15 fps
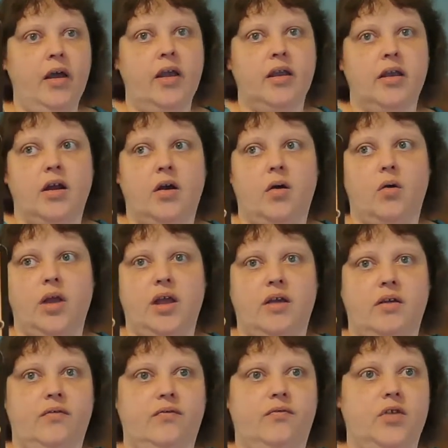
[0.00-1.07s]
You know,
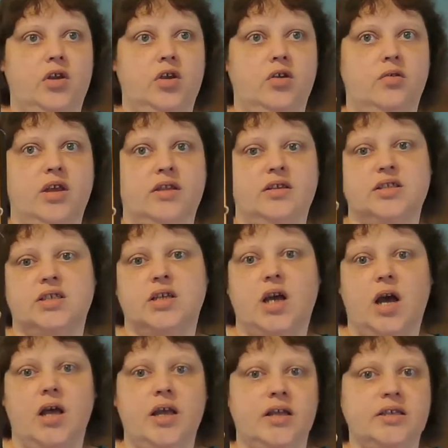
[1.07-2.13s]
if you get this
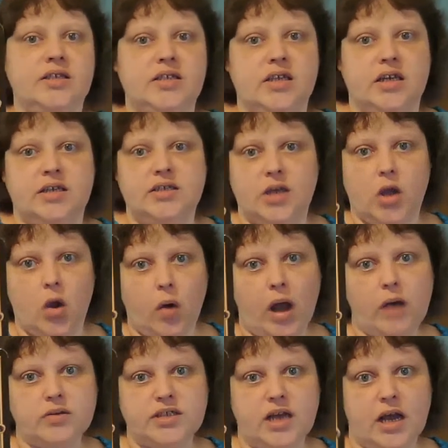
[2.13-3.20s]
gut instinct to go
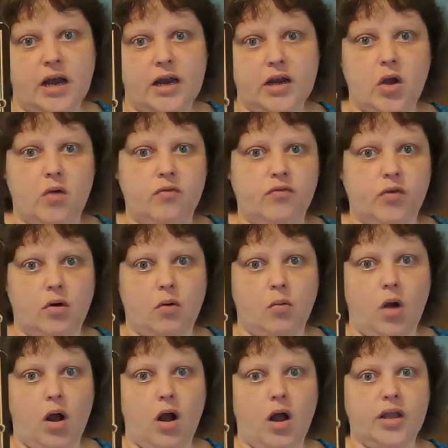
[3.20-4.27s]
outside, go for a
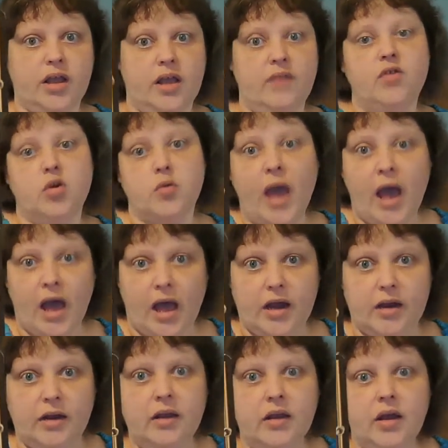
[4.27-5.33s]
walk if you
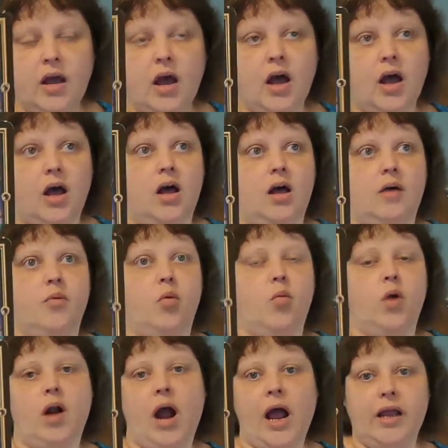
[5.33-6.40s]
can.
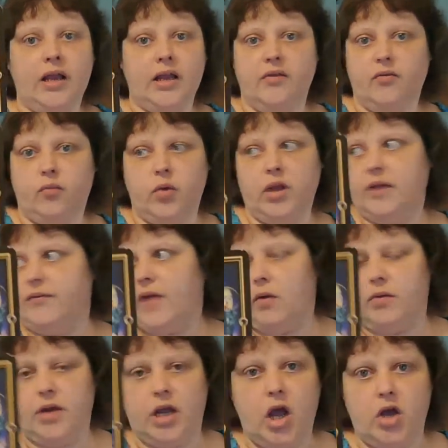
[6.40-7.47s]
Where I live, we live
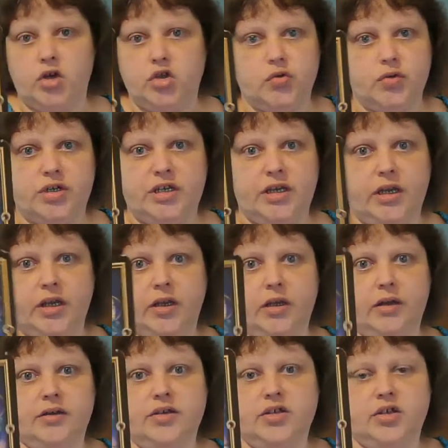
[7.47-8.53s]
out in the country,
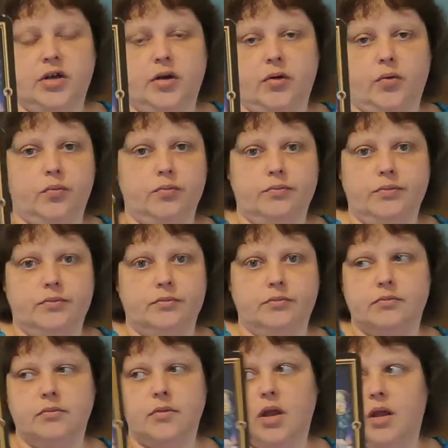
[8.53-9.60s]
and you know,
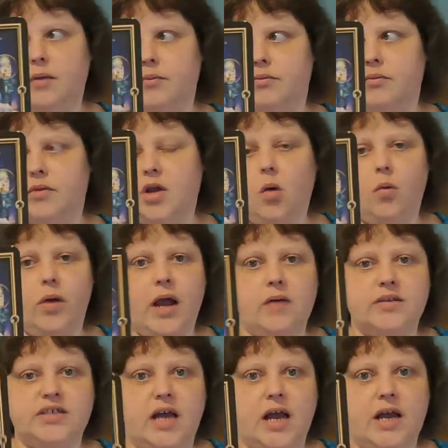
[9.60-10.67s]
going
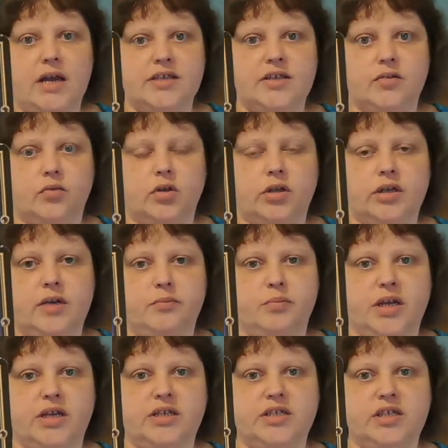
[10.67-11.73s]
outside isn't really a
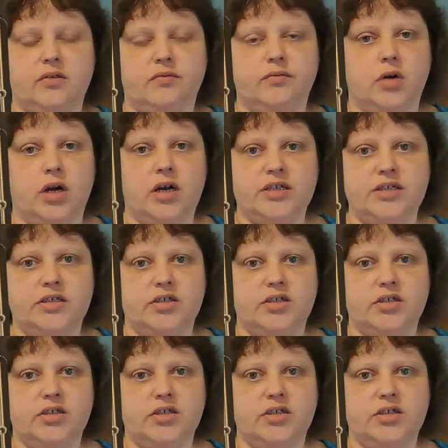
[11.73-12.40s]
big deal for us.